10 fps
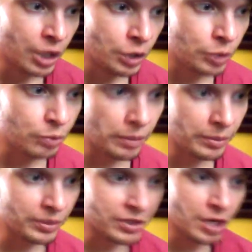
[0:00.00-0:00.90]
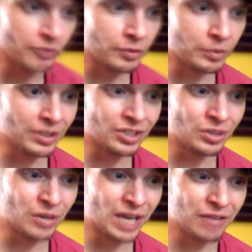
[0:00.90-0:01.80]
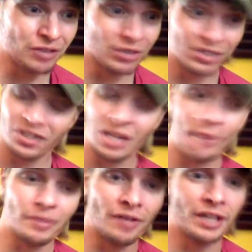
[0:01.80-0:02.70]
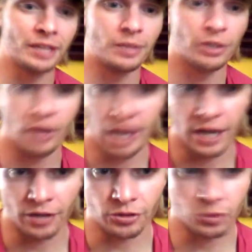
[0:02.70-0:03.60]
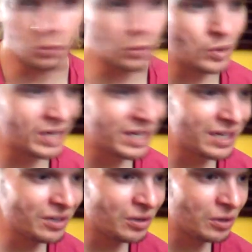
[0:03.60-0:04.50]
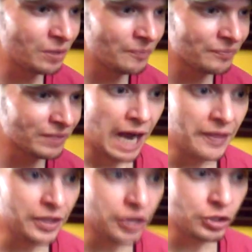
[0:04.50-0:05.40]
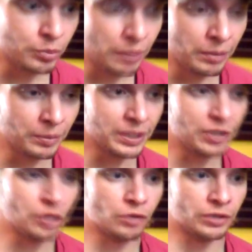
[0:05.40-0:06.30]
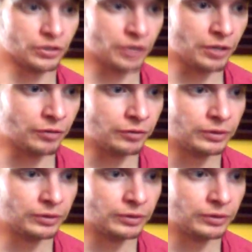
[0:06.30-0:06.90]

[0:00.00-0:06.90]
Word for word: I know it's probably selfish, but is it okay for us to stop inviting them into our house? Well, I think you should probably get over yourself.